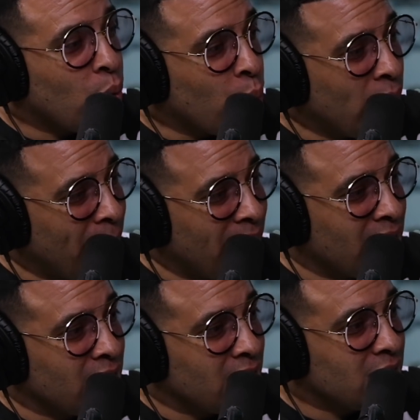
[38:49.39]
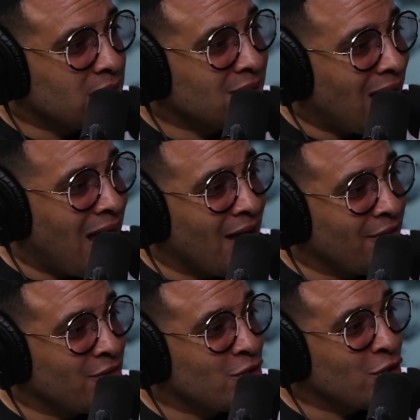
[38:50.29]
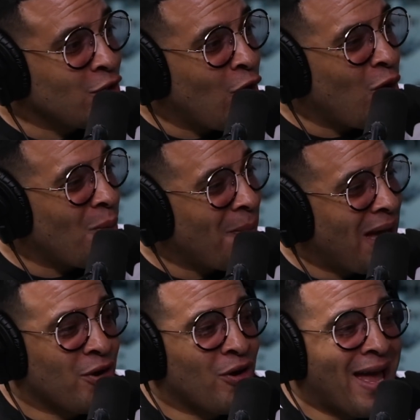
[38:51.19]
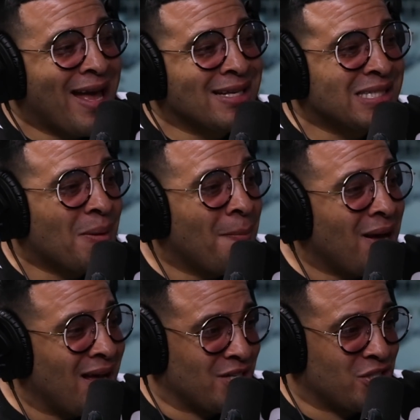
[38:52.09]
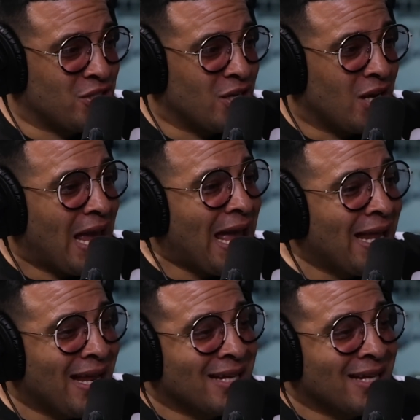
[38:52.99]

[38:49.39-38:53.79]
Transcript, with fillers: women's lives don't matter as much and no.